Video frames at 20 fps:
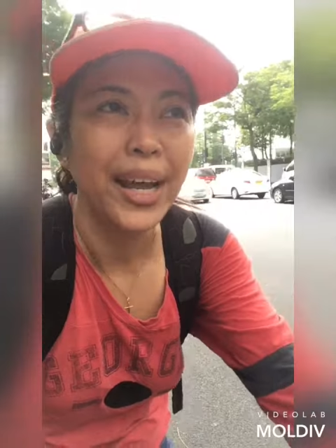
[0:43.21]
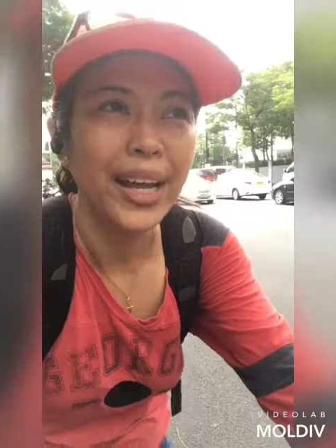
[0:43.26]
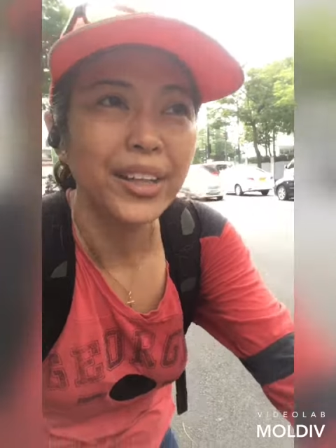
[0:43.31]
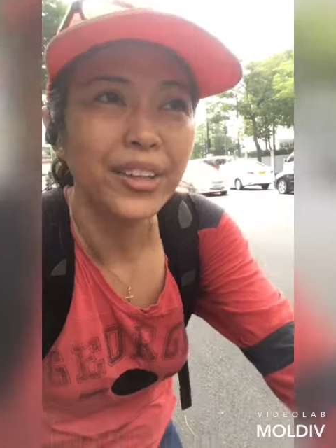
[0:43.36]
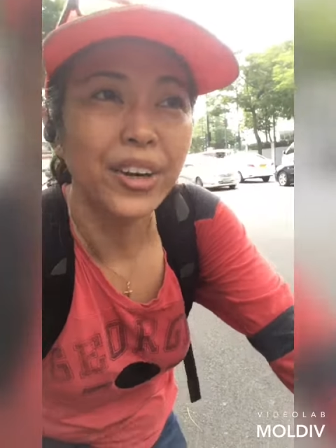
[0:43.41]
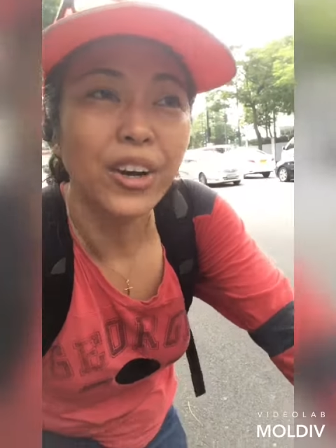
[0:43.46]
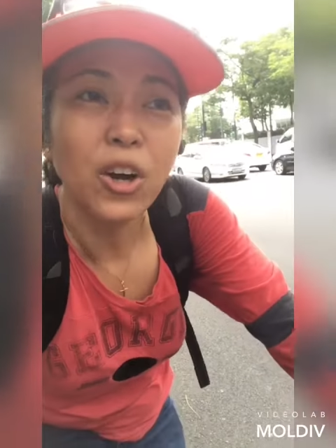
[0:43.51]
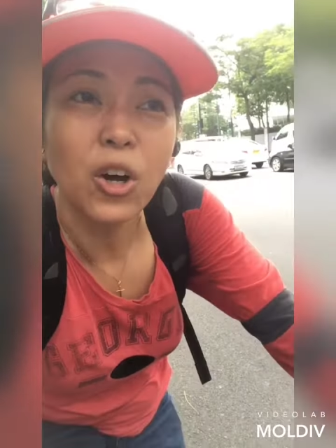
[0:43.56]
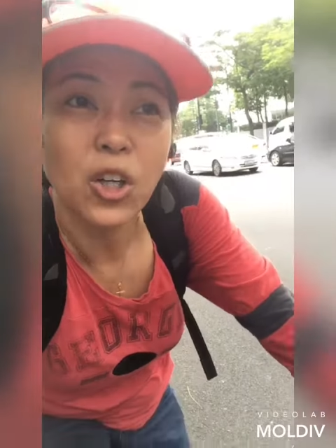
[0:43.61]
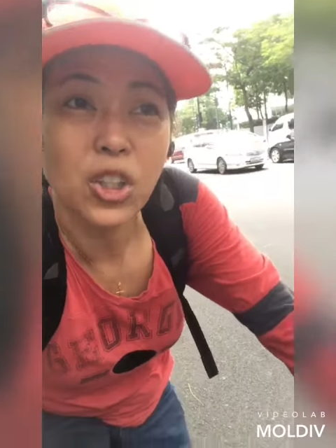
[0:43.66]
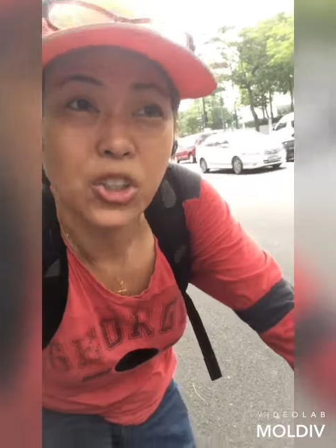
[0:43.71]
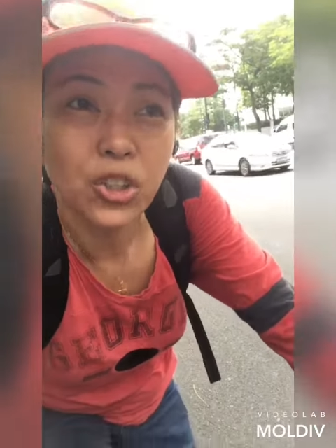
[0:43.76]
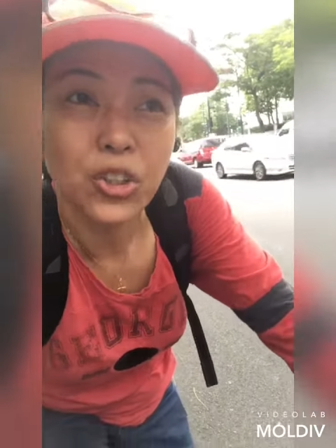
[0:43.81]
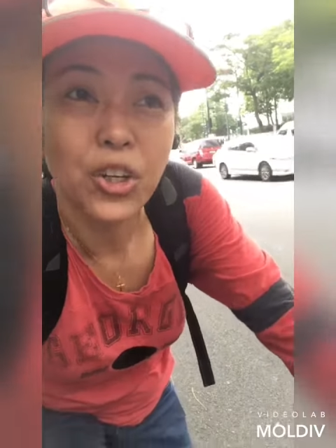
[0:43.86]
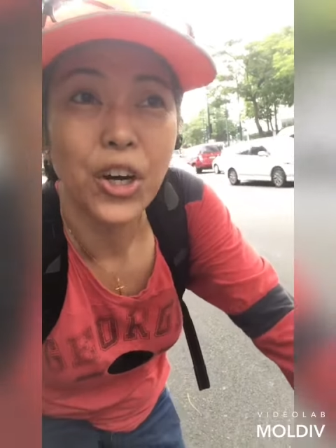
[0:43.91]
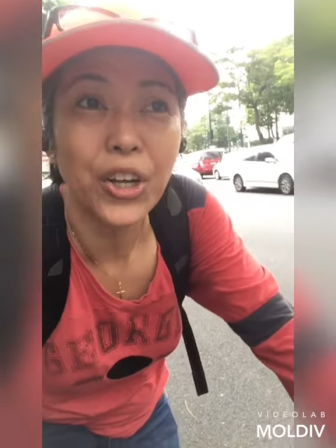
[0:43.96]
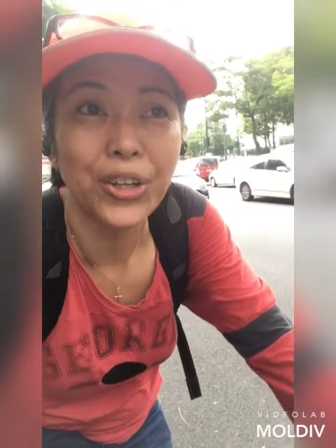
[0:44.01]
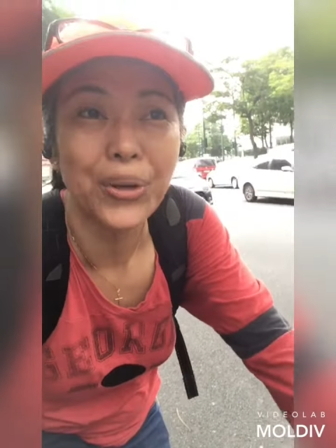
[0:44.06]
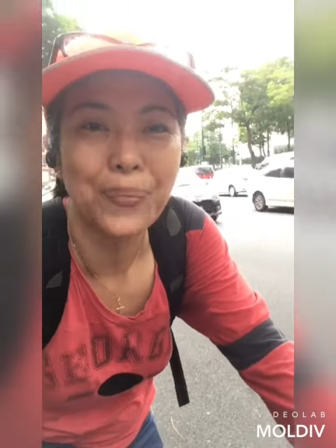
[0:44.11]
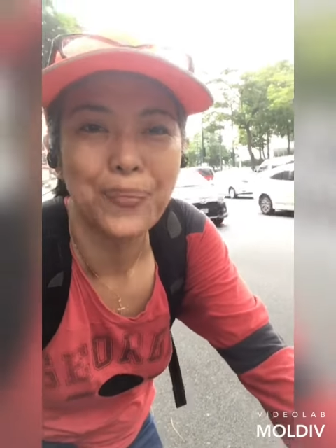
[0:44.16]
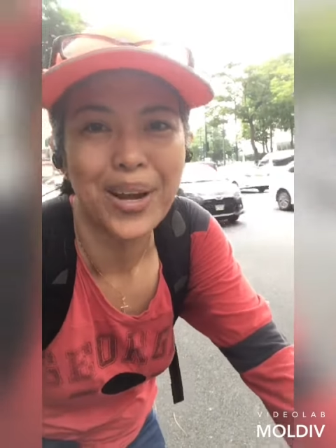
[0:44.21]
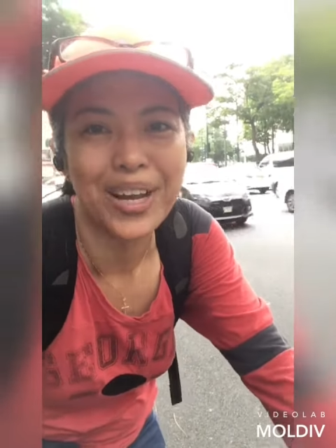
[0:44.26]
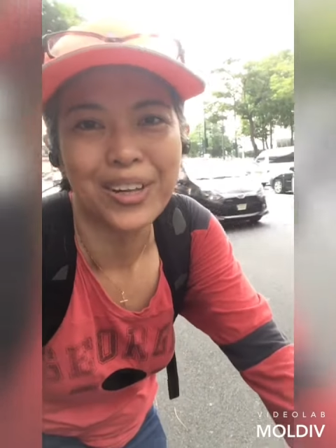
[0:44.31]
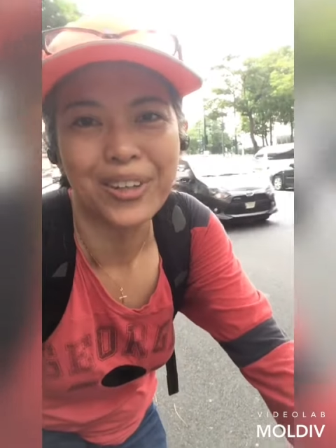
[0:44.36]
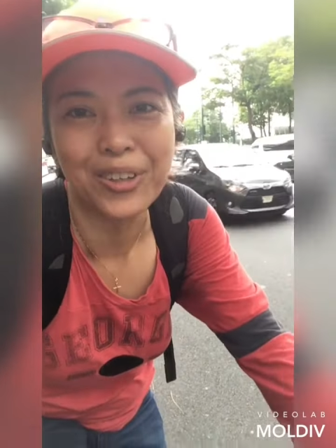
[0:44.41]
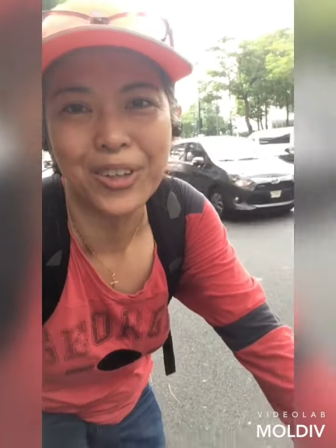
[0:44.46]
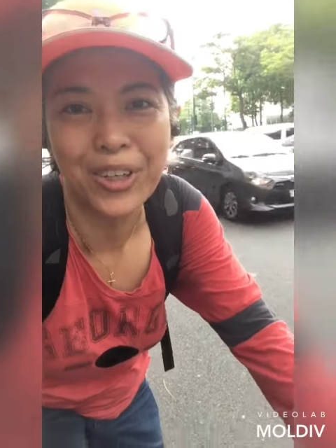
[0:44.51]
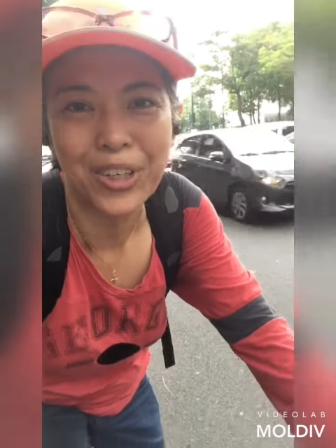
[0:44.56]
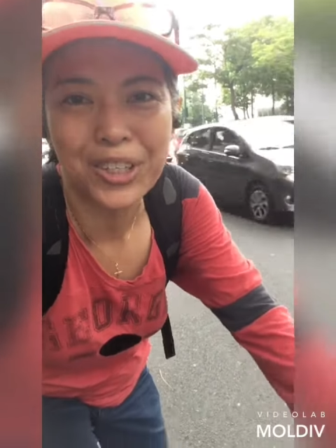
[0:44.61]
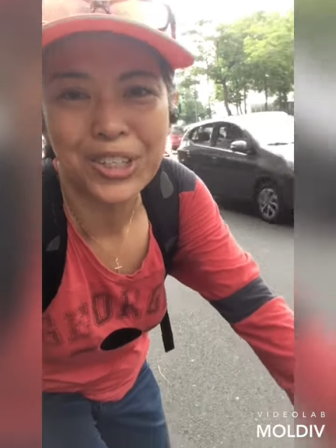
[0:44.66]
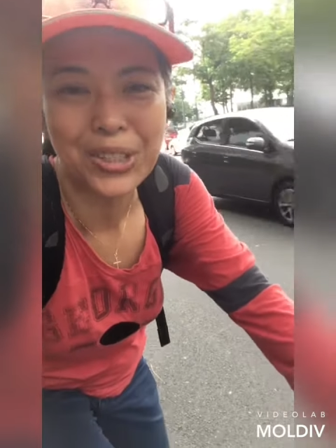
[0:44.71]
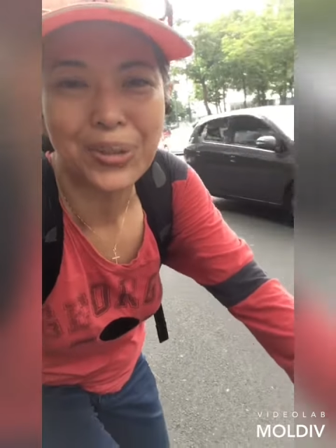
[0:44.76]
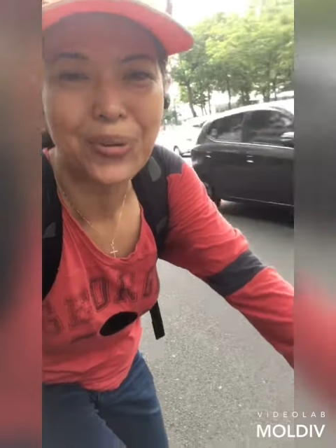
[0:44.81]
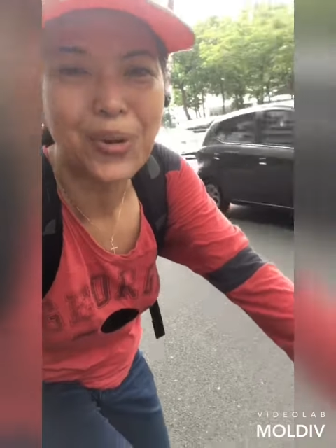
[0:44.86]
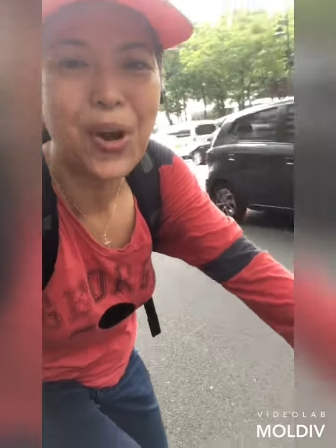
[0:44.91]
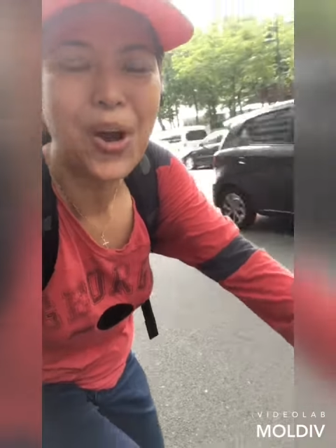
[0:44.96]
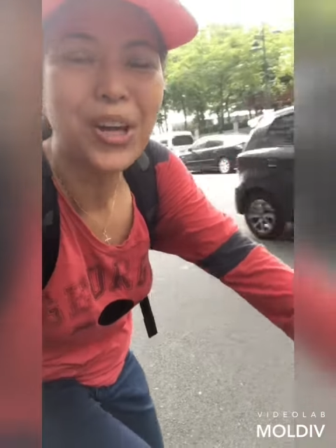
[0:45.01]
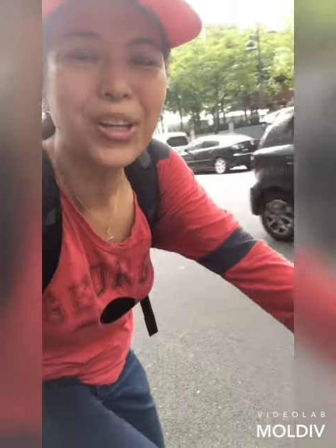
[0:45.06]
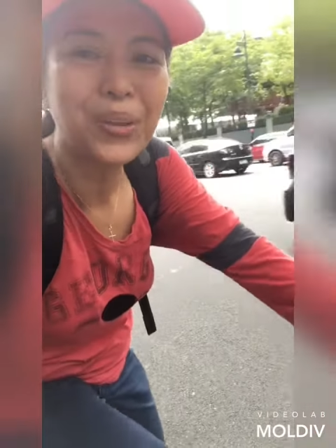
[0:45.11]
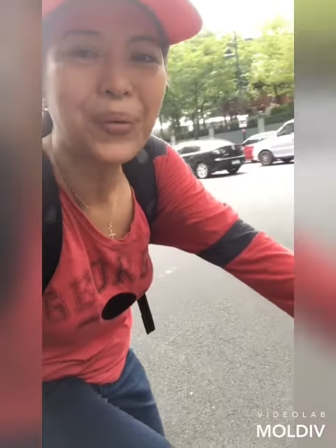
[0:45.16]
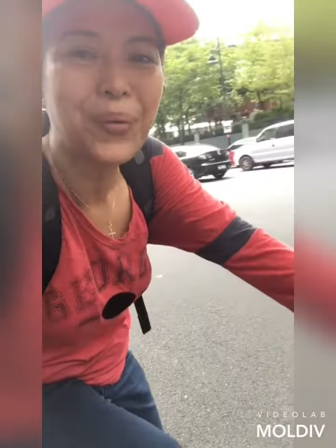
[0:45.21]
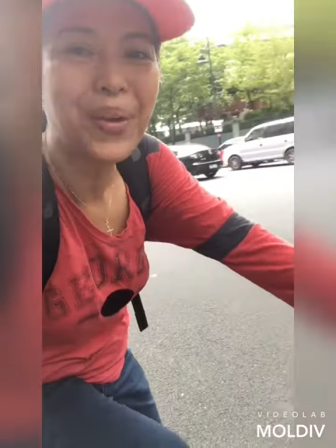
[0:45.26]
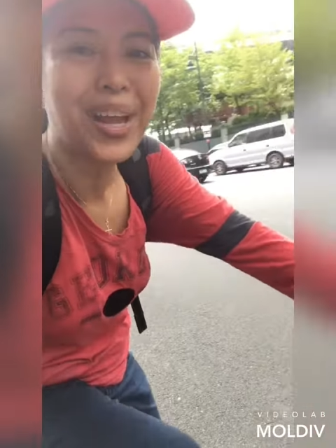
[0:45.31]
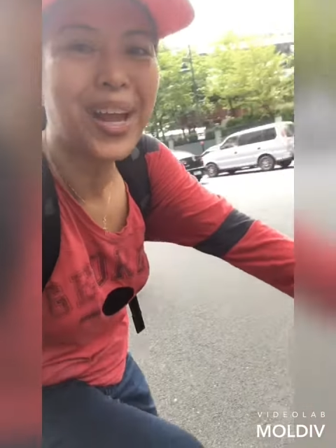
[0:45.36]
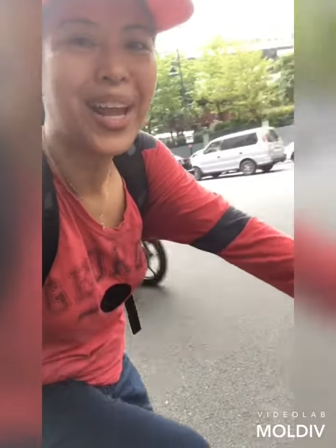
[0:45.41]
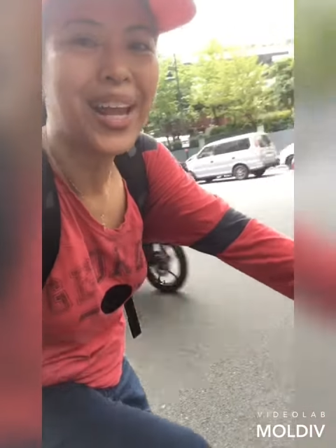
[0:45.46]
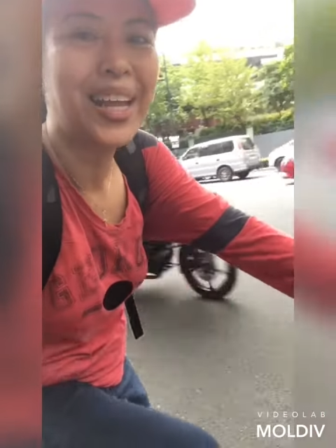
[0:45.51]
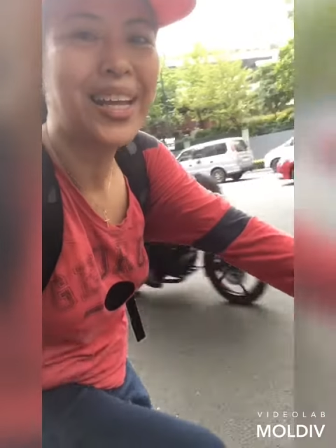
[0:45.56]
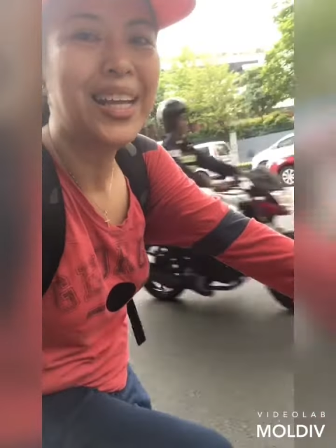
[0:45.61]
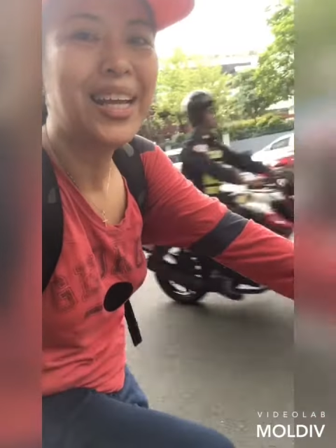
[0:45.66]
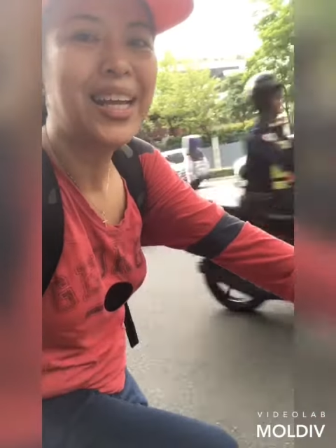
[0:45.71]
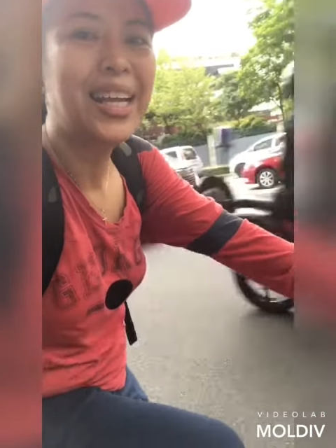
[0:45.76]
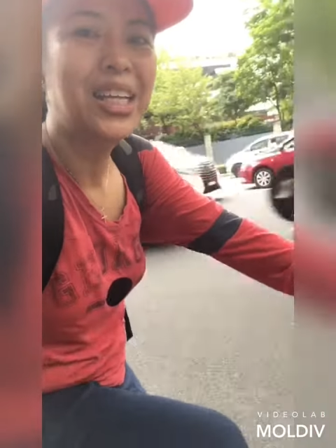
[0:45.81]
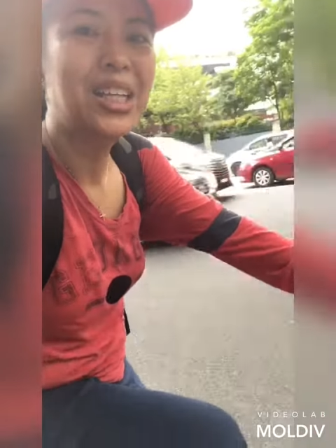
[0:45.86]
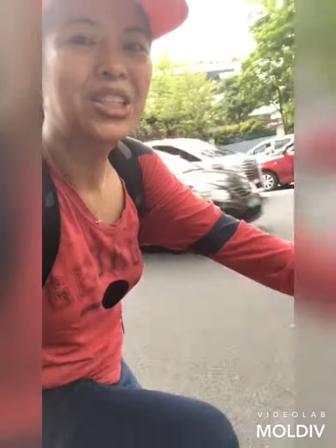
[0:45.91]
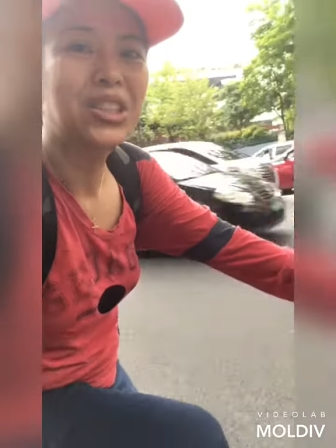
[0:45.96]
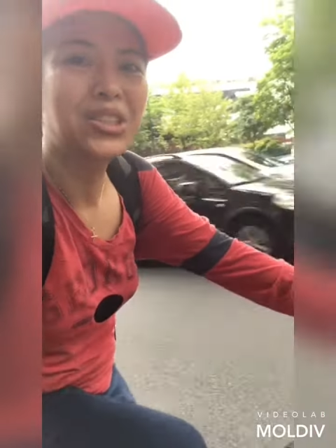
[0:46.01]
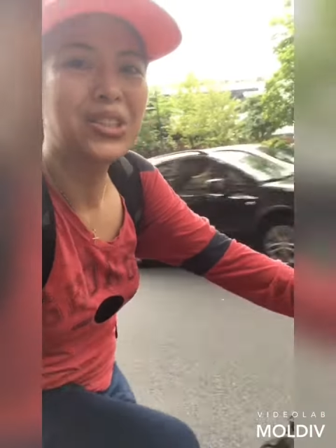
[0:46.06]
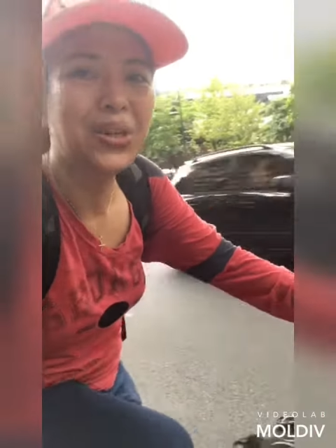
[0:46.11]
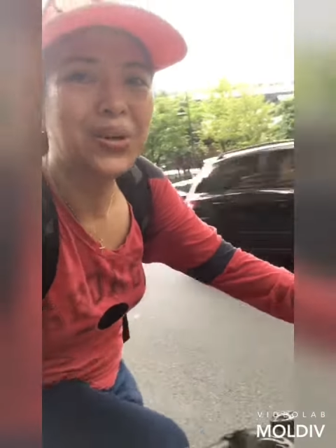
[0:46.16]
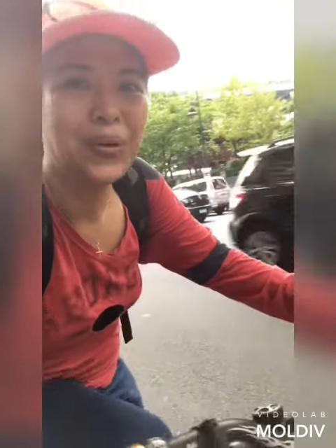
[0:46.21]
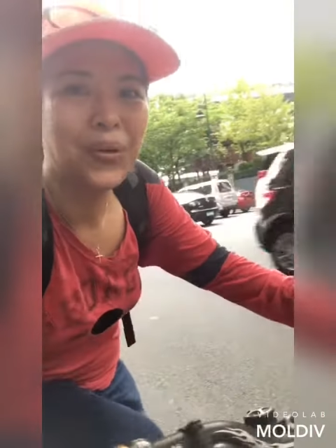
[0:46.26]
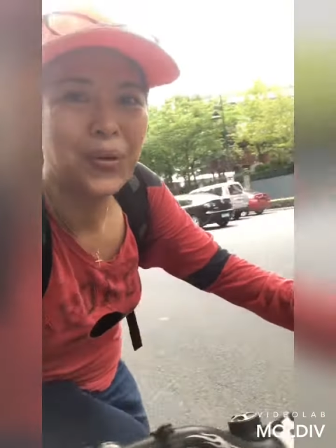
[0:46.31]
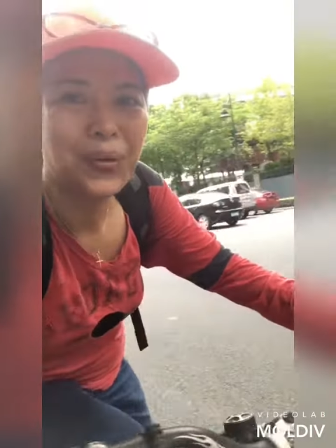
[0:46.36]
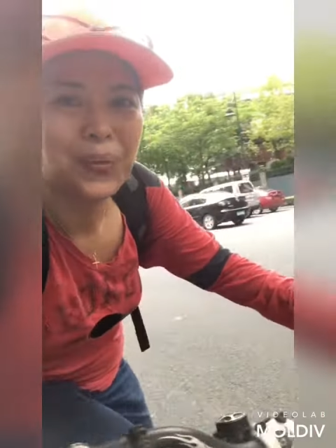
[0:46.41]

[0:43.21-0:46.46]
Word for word: And there are also other bikers along the way, so